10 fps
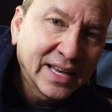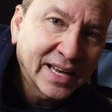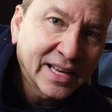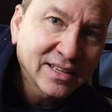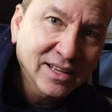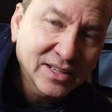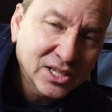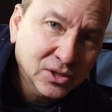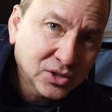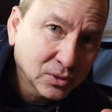And uh,
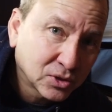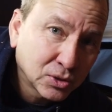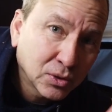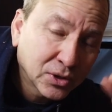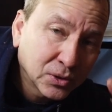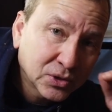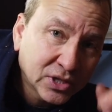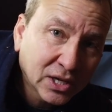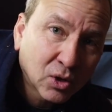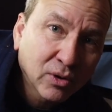you know, so two of
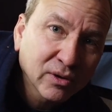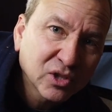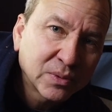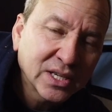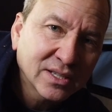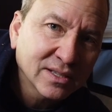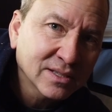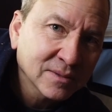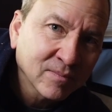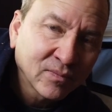those uh, quarter inch
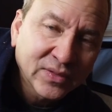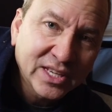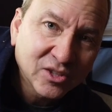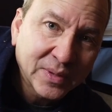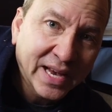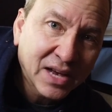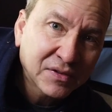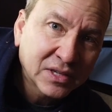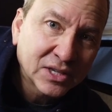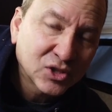pieces gives me
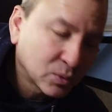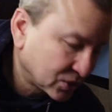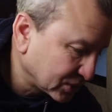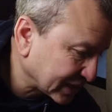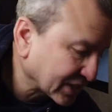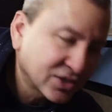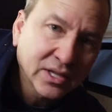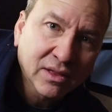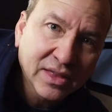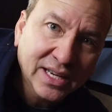half an inch, which is
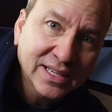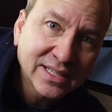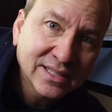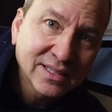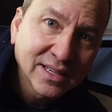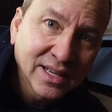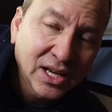actually the thickness